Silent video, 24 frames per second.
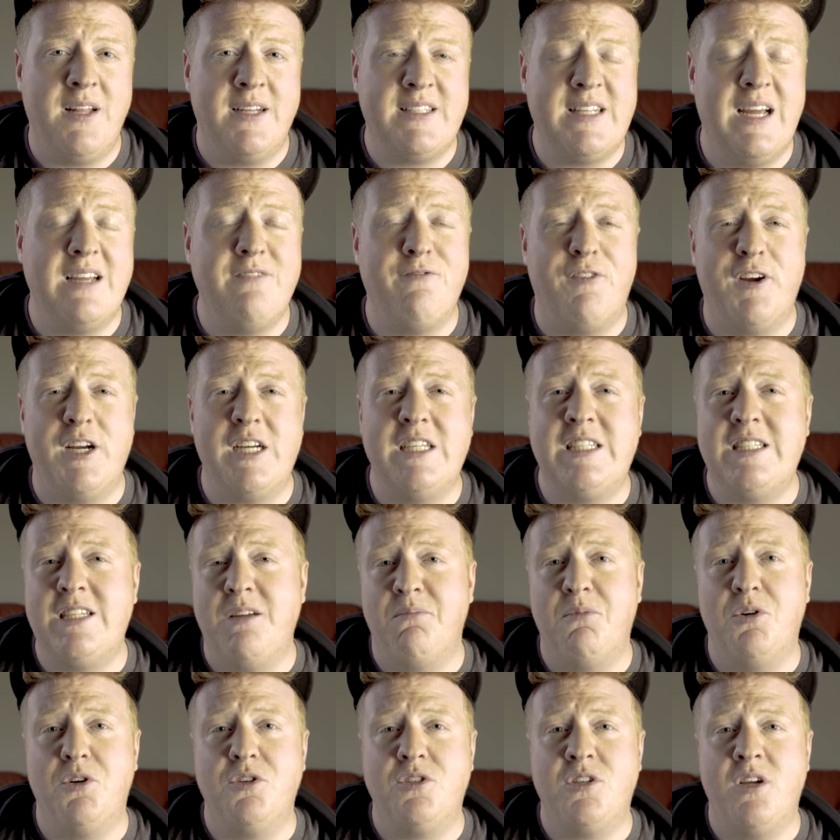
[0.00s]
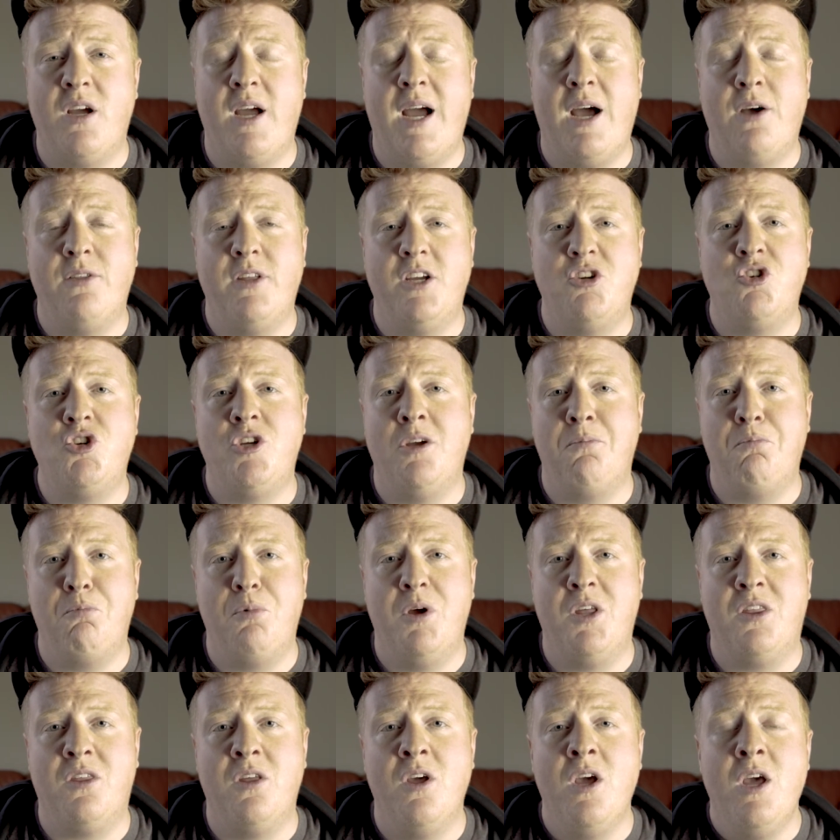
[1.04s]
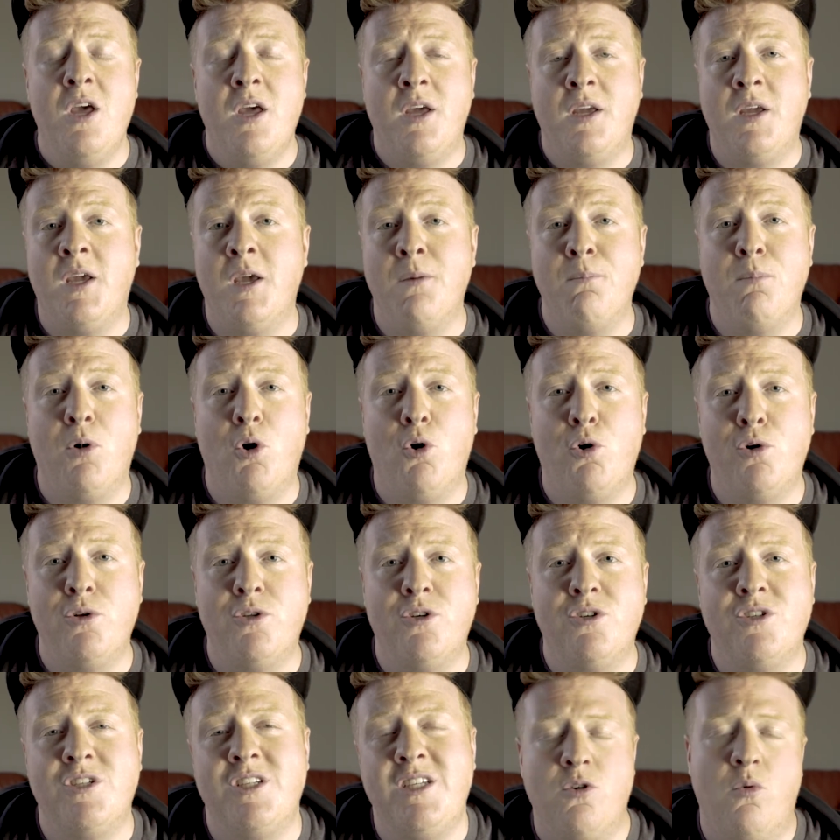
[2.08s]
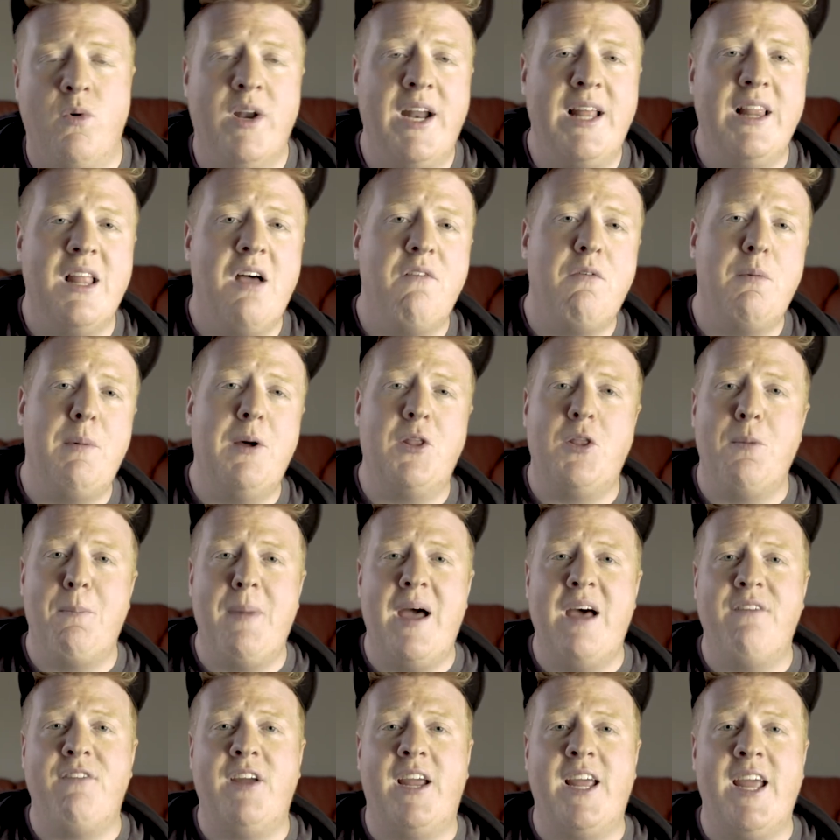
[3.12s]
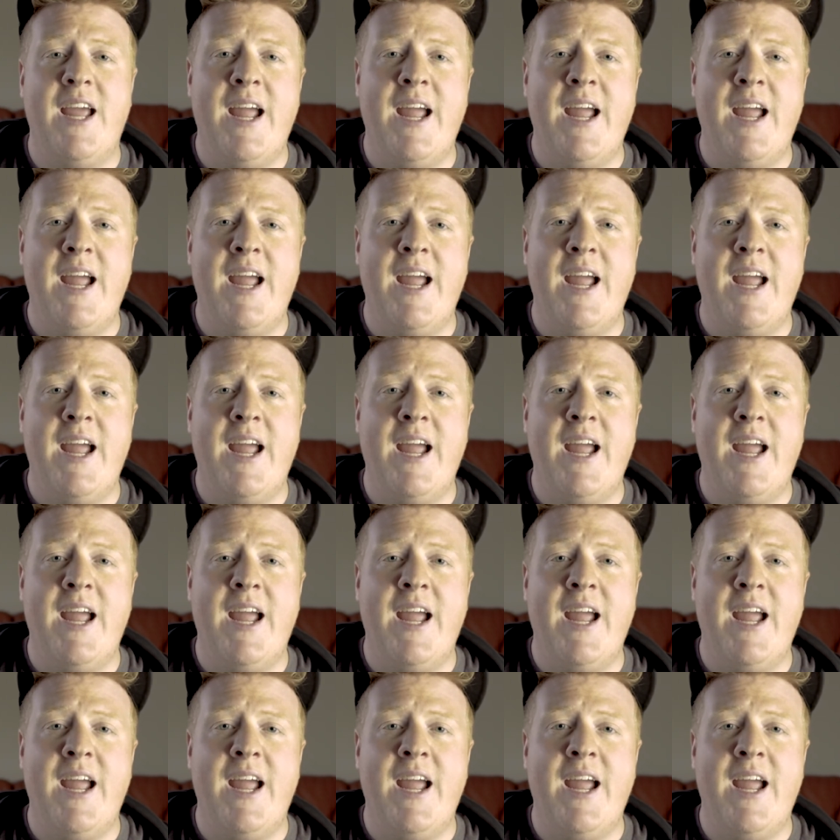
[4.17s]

like that, very similar to how they ship with gimbal holders. So what I love about the Mavic